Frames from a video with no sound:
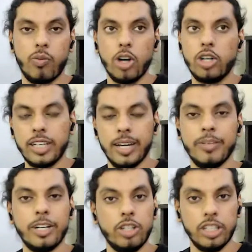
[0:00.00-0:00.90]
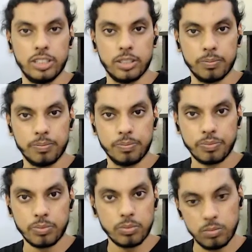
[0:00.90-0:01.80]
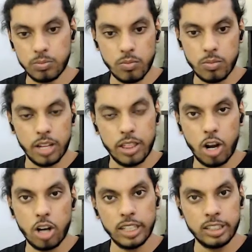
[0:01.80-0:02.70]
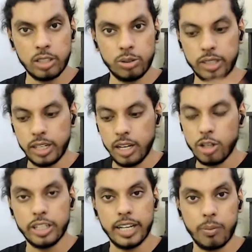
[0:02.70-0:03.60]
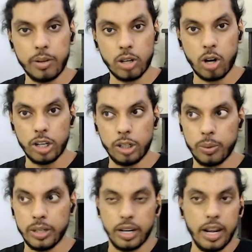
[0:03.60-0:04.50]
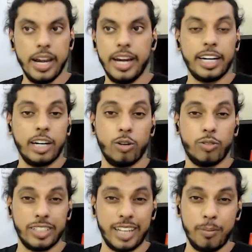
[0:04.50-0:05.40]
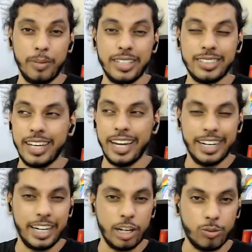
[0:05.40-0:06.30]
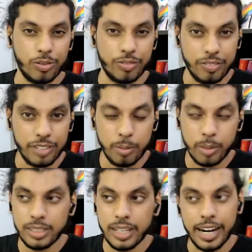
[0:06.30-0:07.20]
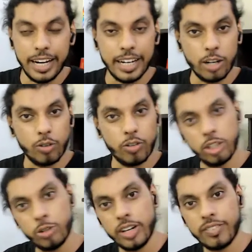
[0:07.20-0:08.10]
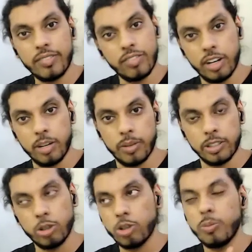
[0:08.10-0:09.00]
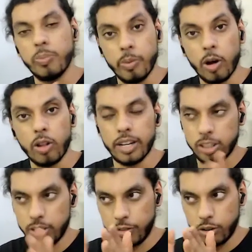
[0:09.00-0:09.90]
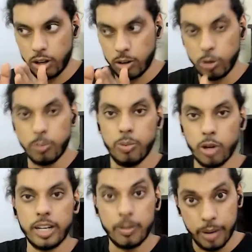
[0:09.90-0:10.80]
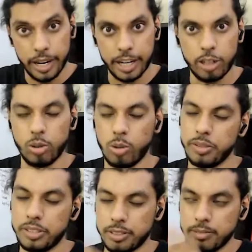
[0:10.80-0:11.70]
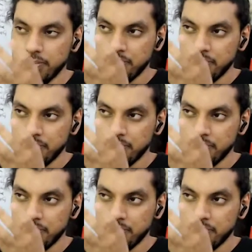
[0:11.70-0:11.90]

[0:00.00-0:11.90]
what you came there to teach them. And the context, as you said, you're delivering the content over here. It can go for 10 minutes, it can go for 15 minutes, it can go for 25, 30 minutes. Don't go beyond that. If you are going beyond that, break it into 2 pieces.